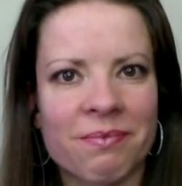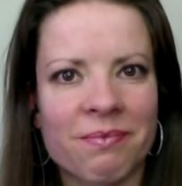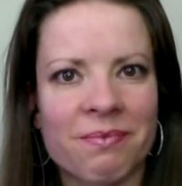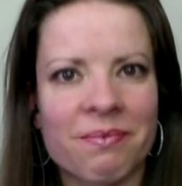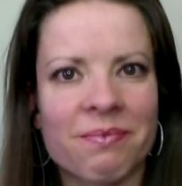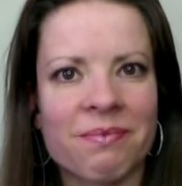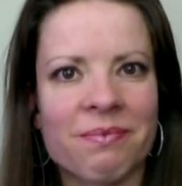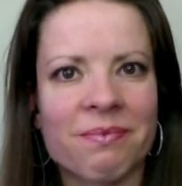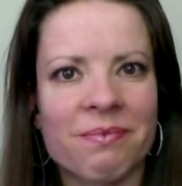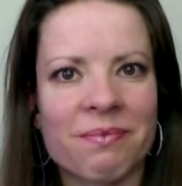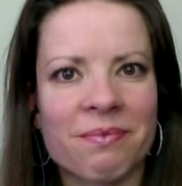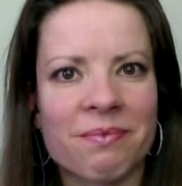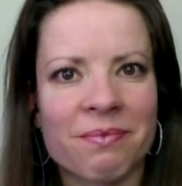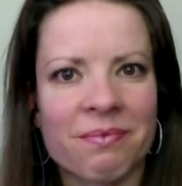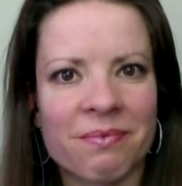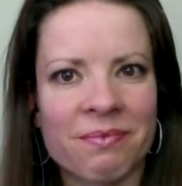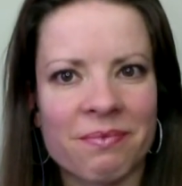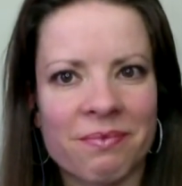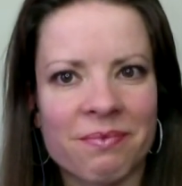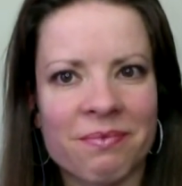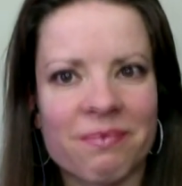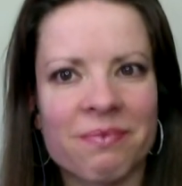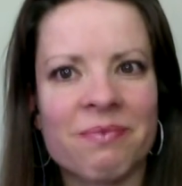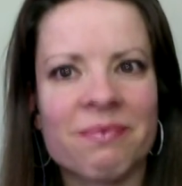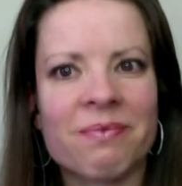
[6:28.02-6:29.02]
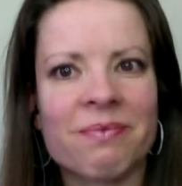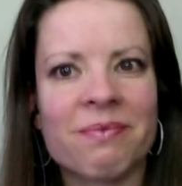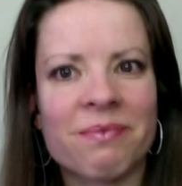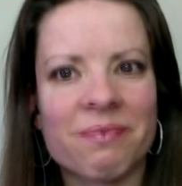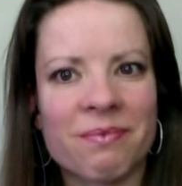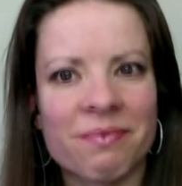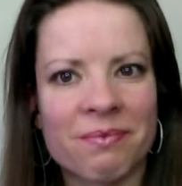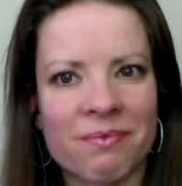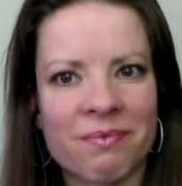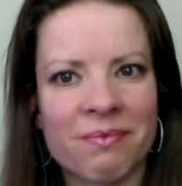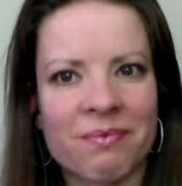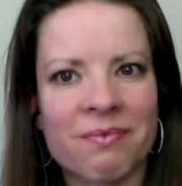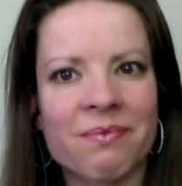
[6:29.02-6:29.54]

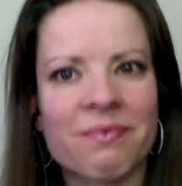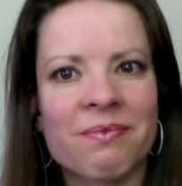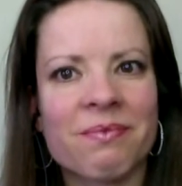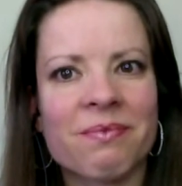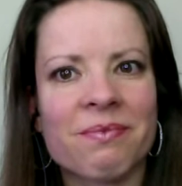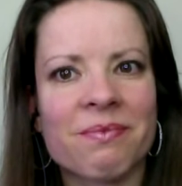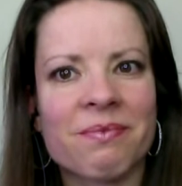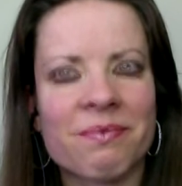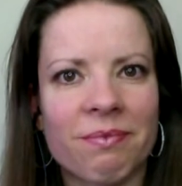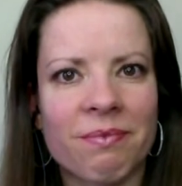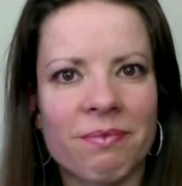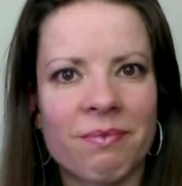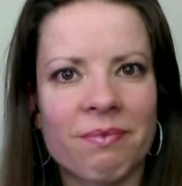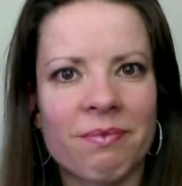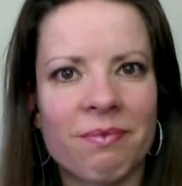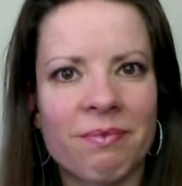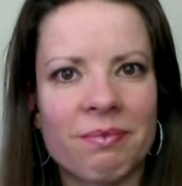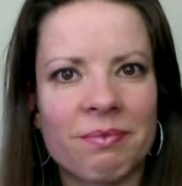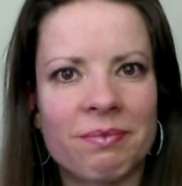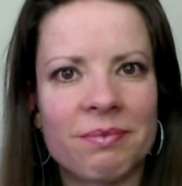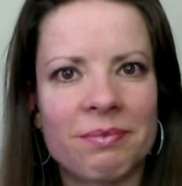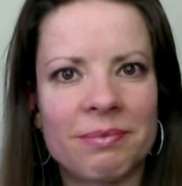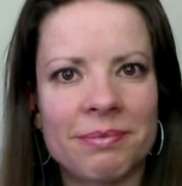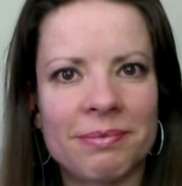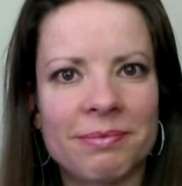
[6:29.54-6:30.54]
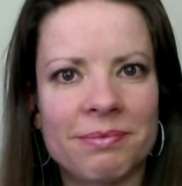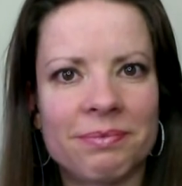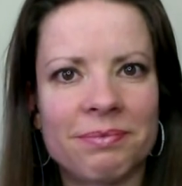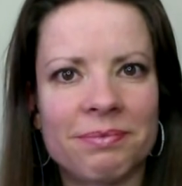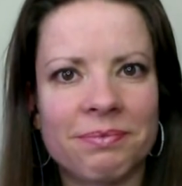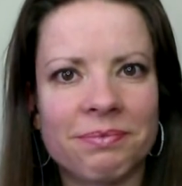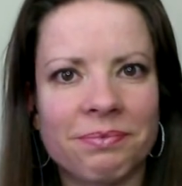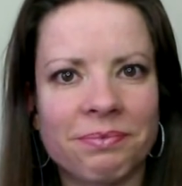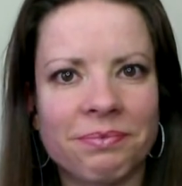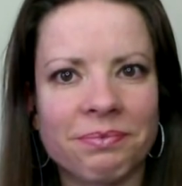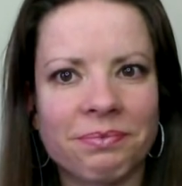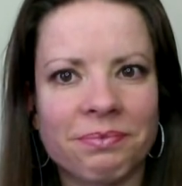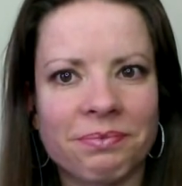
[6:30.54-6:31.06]

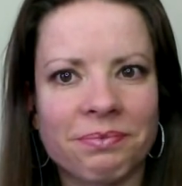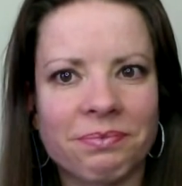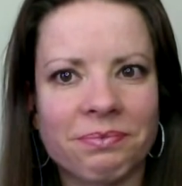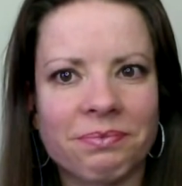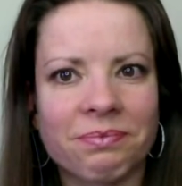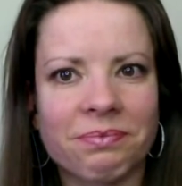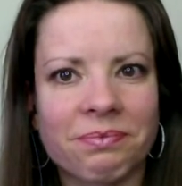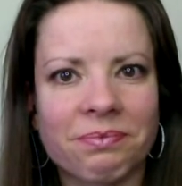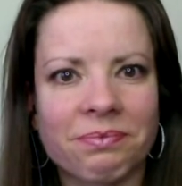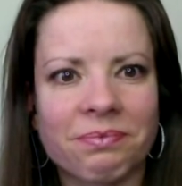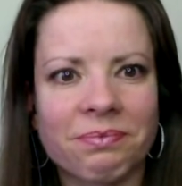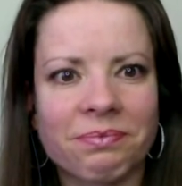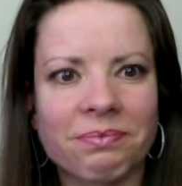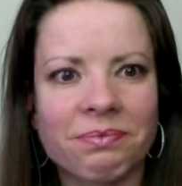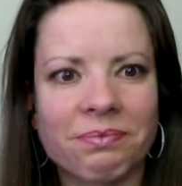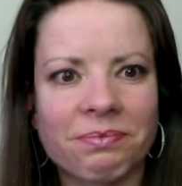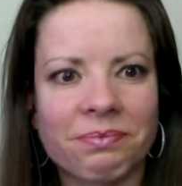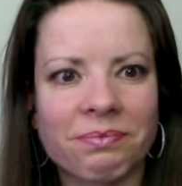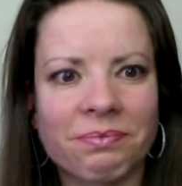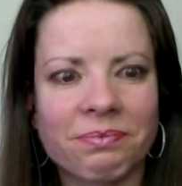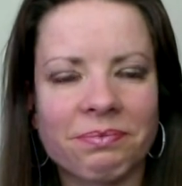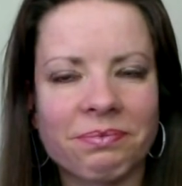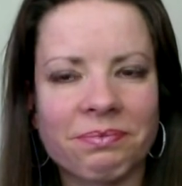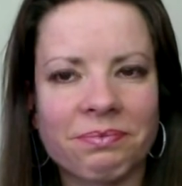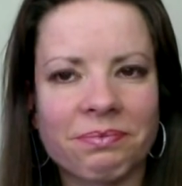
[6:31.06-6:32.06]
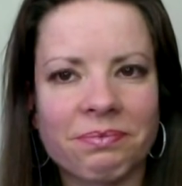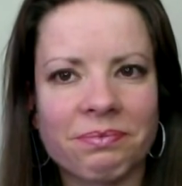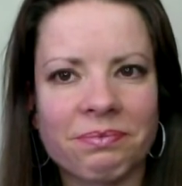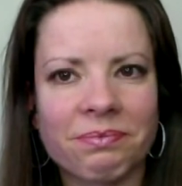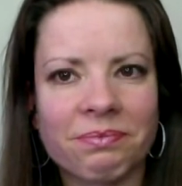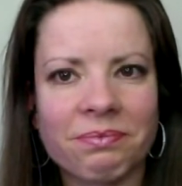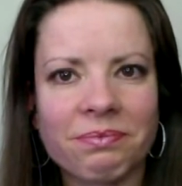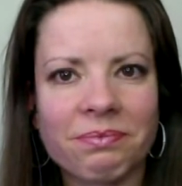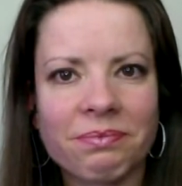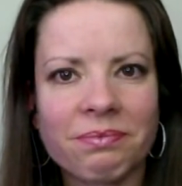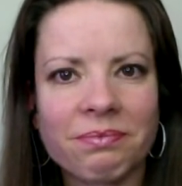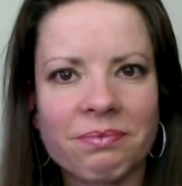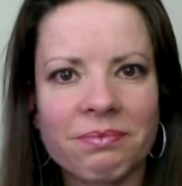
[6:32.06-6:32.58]

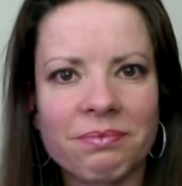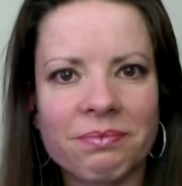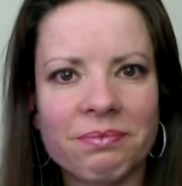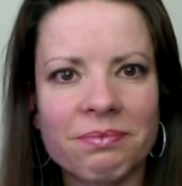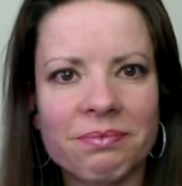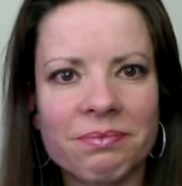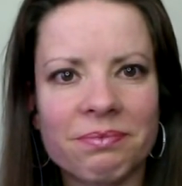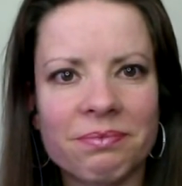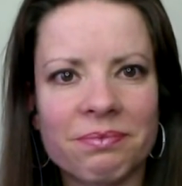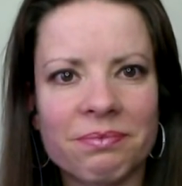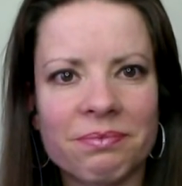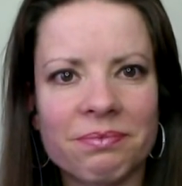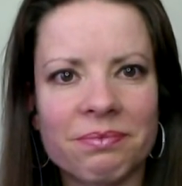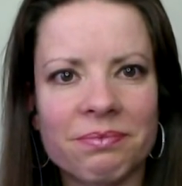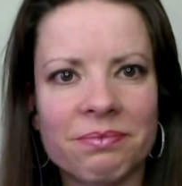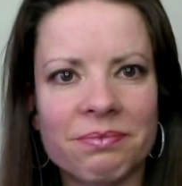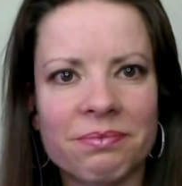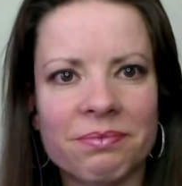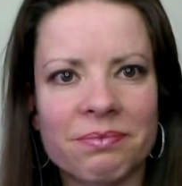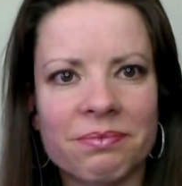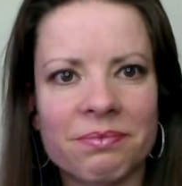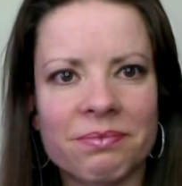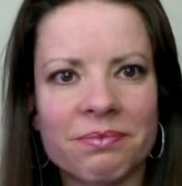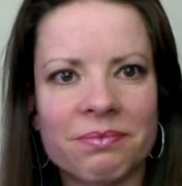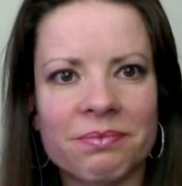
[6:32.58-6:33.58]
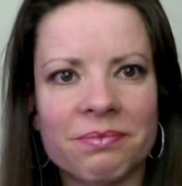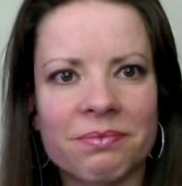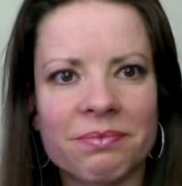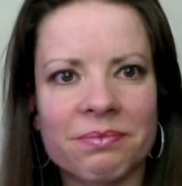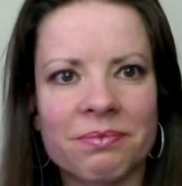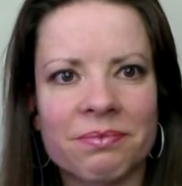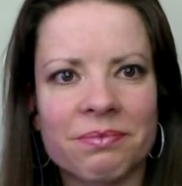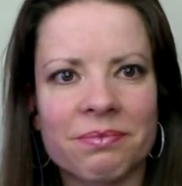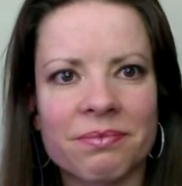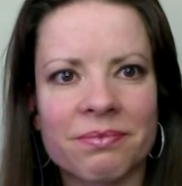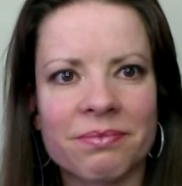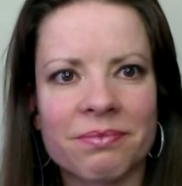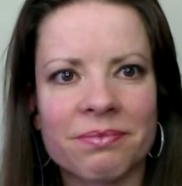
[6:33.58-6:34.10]

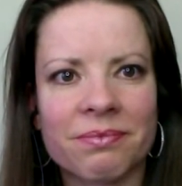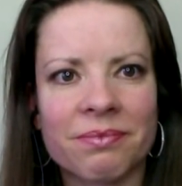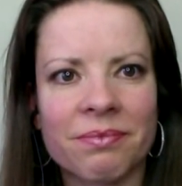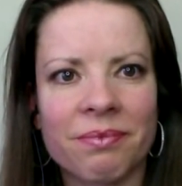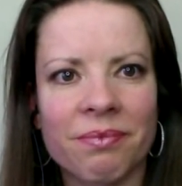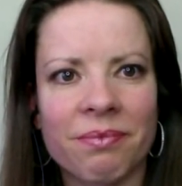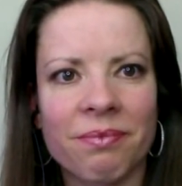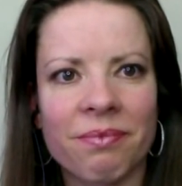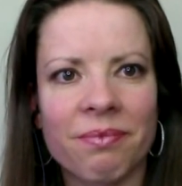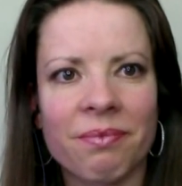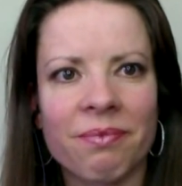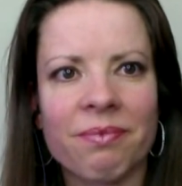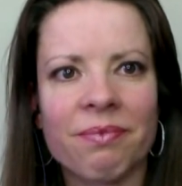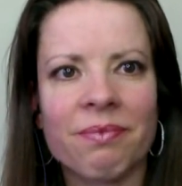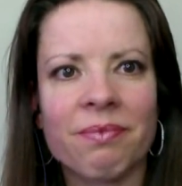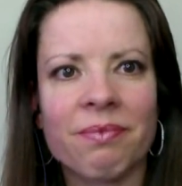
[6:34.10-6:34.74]
(not speaking)